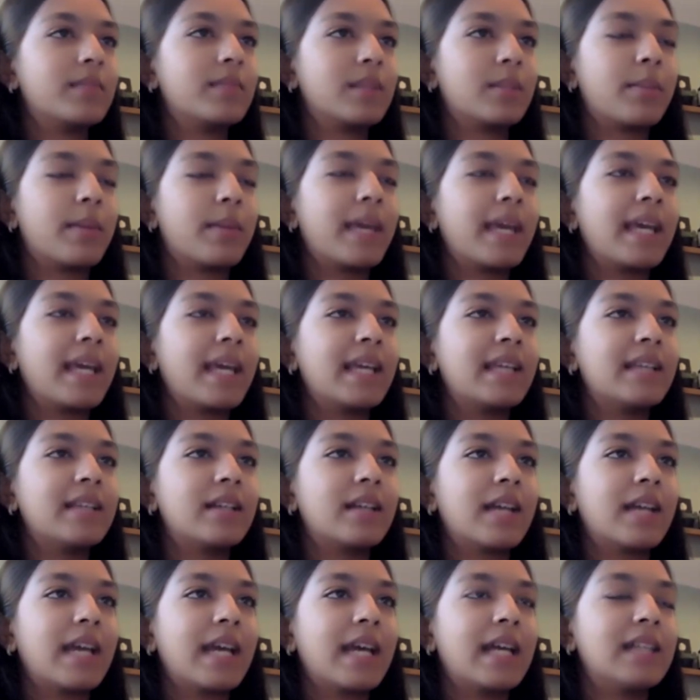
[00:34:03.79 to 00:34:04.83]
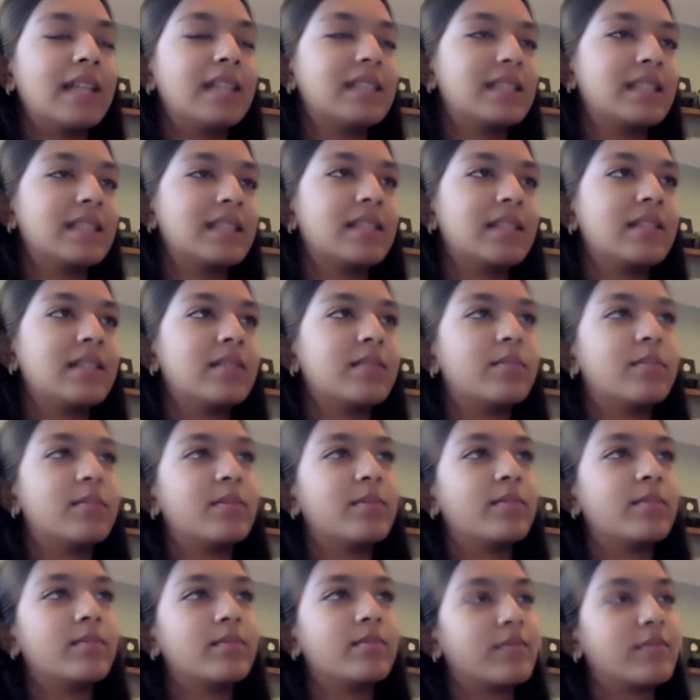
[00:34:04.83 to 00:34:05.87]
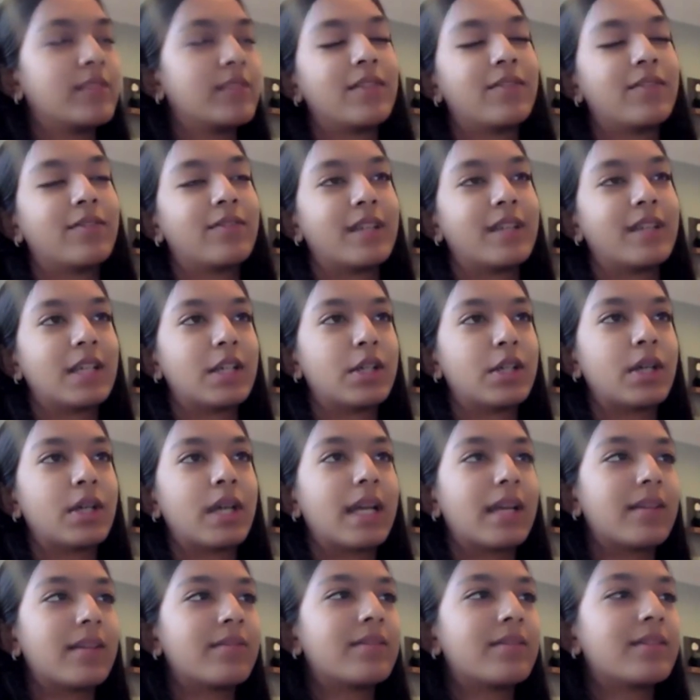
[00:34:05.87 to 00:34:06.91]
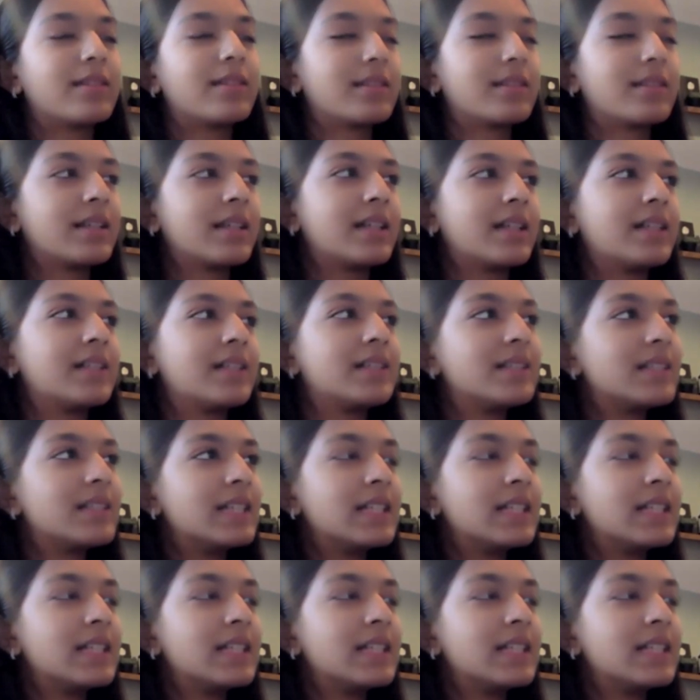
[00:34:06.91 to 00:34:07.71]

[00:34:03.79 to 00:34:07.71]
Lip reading: their paint in their hands and feel free and creative. Yeah.